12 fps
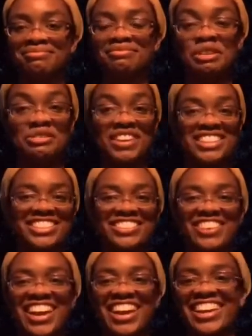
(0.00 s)
professional,
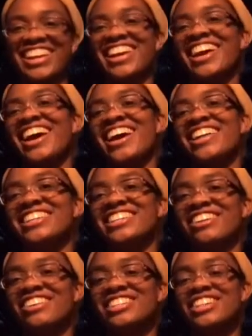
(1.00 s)
right?
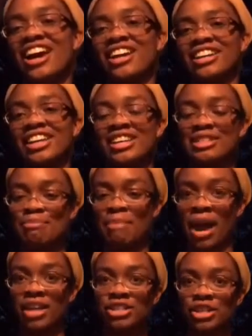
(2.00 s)
Nadiratani is a
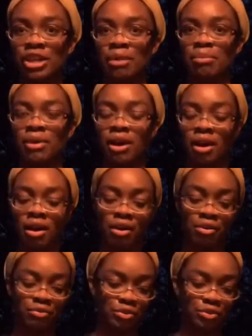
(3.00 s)
mashup of